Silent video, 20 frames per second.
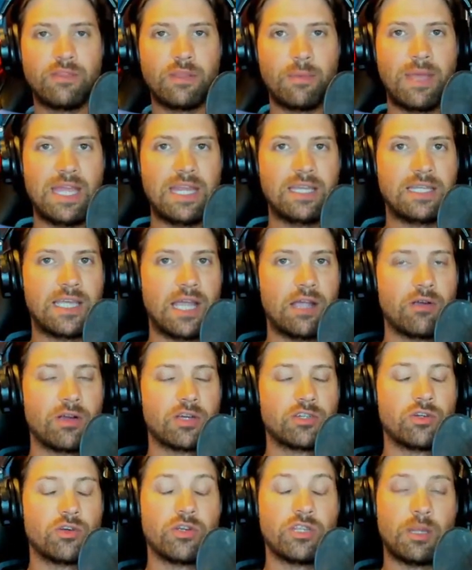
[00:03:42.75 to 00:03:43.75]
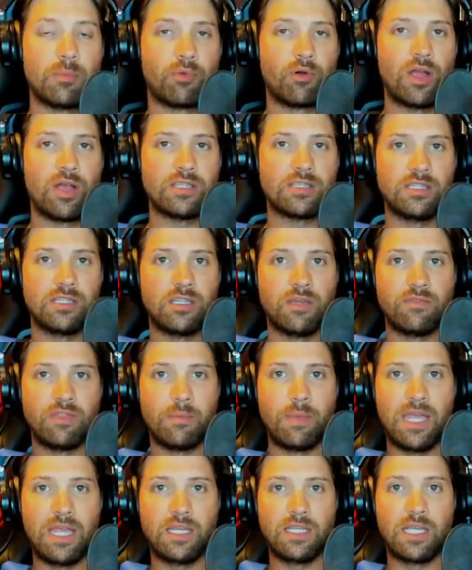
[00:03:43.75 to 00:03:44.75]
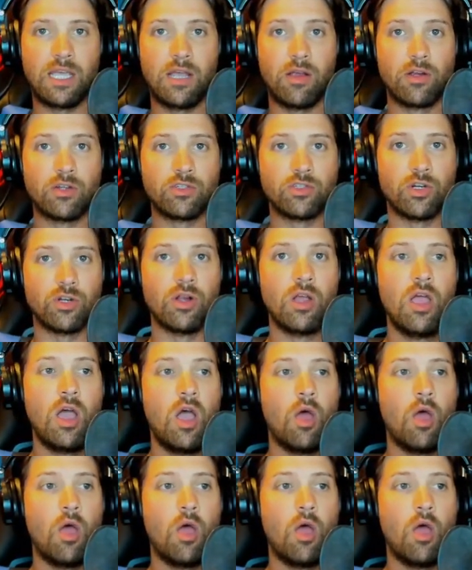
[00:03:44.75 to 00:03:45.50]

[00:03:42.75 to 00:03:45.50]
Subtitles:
the main character and the present of the main character,